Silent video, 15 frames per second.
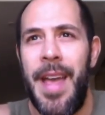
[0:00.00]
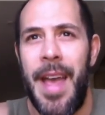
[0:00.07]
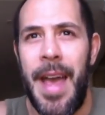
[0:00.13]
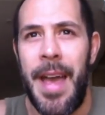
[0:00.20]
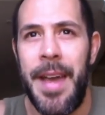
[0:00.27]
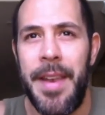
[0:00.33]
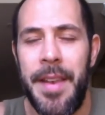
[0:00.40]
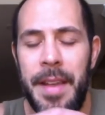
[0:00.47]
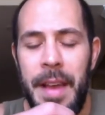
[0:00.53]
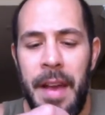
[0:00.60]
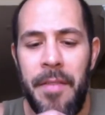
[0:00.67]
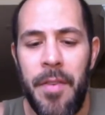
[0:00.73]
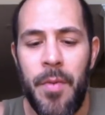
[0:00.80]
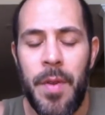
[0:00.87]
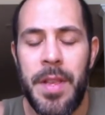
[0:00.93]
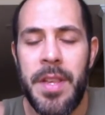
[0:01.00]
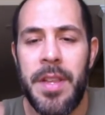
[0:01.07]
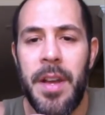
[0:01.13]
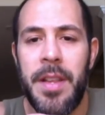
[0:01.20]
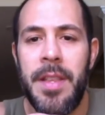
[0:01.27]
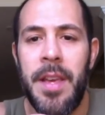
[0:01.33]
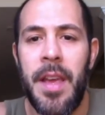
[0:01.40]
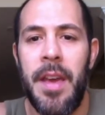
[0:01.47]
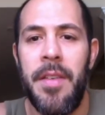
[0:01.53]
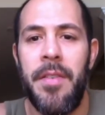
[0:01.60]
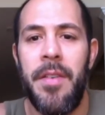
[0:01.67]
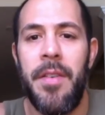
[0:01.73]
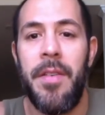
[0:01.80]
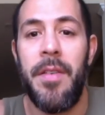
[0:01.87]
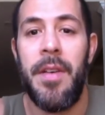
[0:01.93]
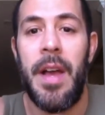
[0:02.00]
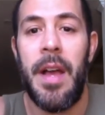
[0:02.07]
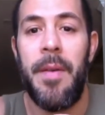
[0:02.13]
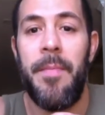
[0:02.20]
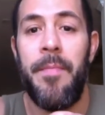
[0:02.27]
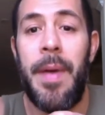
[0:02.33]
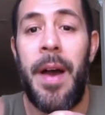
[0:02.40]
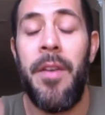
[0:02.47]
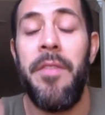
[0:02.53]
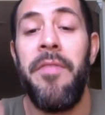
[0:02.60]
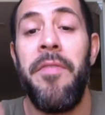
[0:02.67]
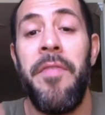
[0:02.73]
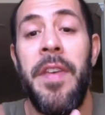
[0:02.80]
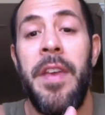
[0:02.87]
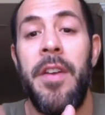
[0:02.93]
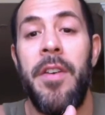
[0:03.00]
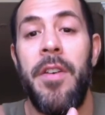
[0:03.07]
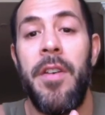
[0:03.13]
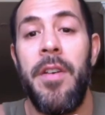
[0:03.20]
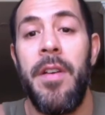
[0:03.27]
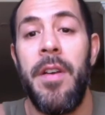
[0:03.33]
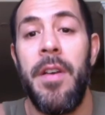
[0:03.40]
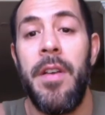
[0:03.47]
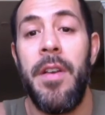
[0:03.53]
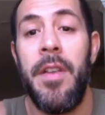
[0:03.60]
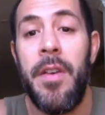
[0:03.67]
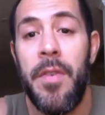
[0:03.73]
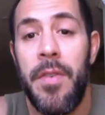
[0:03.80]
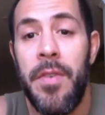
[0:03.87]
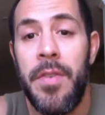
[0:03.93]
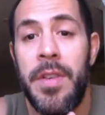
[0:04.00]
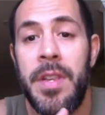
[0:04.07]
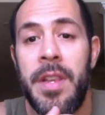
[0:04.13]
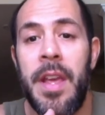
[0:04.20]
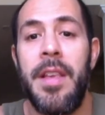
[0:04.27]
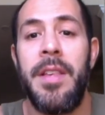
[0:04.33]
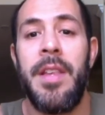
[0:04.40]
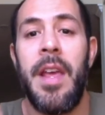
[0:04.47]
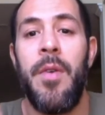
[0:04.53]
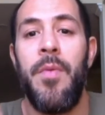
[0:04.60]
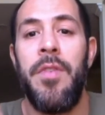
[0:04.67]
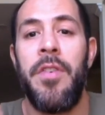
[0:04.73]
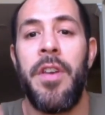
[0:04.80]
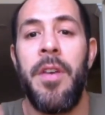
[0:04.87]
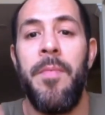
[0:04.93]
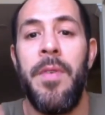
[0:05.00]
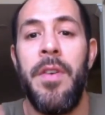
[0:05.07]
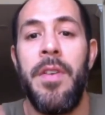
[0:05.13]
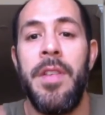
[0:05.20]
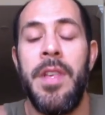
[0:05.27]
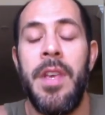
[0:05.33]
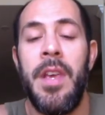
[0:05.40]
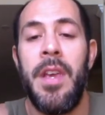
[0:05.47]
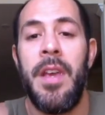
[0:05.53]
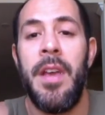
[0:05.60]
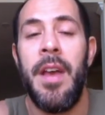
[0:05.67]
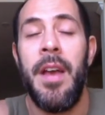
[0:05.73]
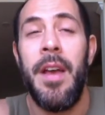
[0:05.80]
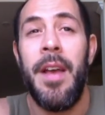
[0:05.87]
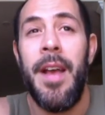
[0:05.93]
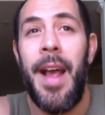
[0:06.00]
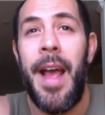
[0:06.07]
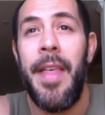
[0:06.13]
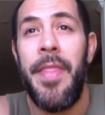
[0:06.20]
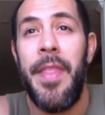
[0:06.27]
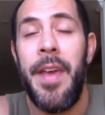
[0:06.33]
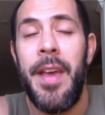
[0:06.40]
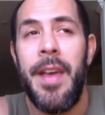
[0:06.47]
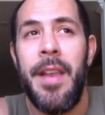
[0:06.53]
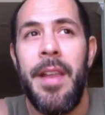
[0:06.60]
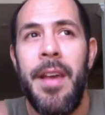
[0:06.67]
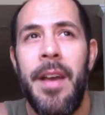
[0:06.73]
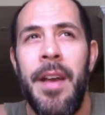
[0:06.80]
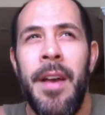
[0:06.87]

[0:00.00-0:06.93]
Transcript: and everyone stuck together out of fear. You know, you stay with your community, and then